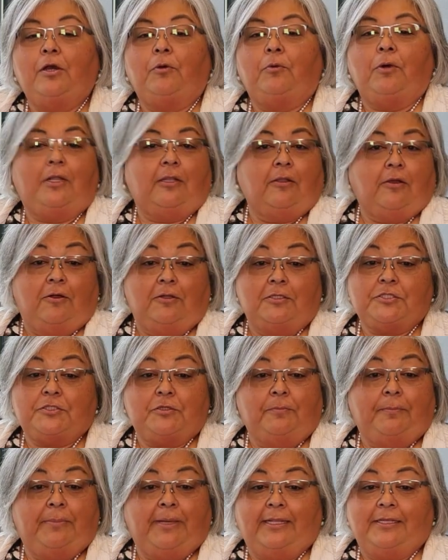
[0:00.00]
while
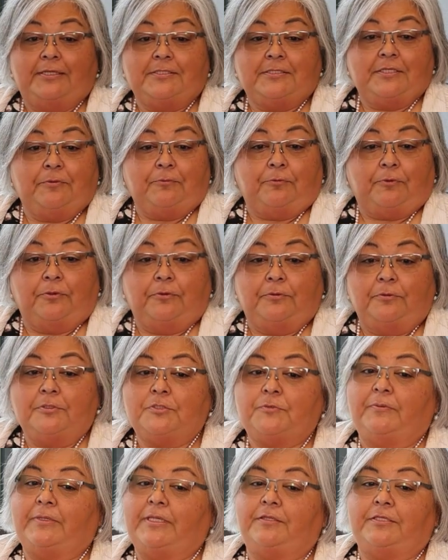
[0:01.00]
also balancing
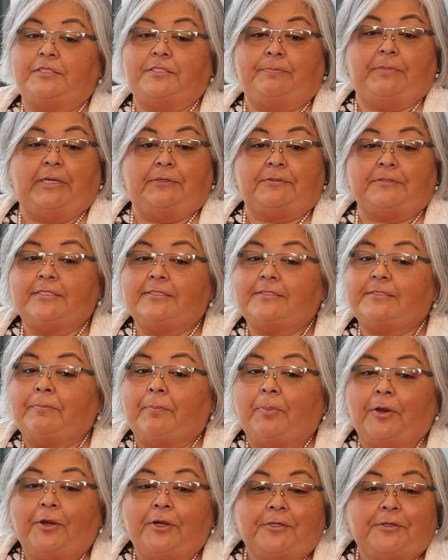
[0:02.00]
roles with spouses and
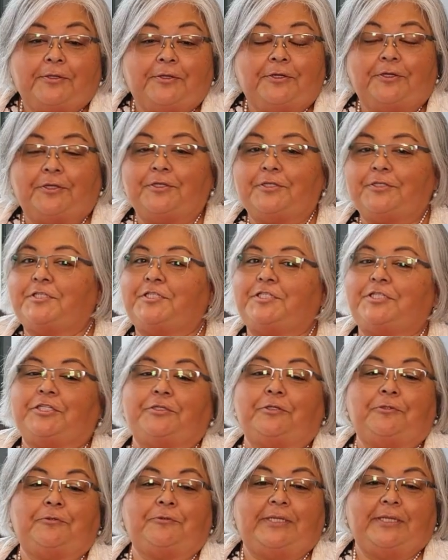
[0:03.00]
partners,
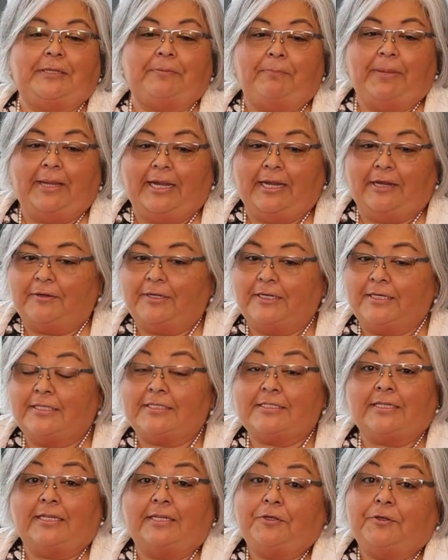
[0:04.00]
children and
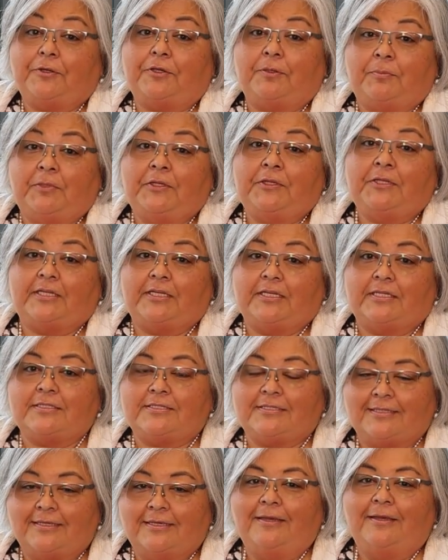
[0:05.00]
parents, and your
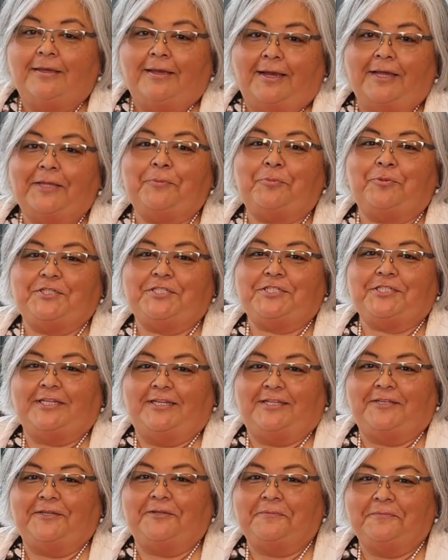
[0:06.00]
communities. I
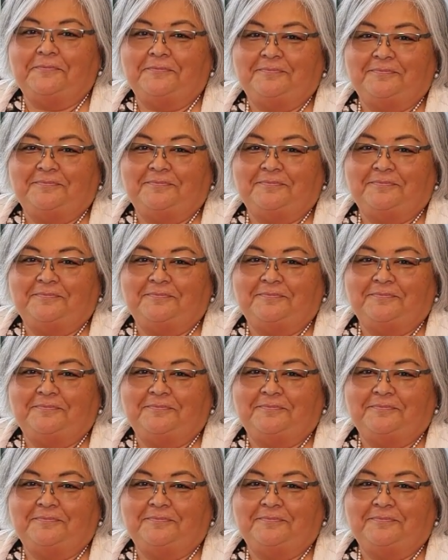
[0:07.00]
appreciate you.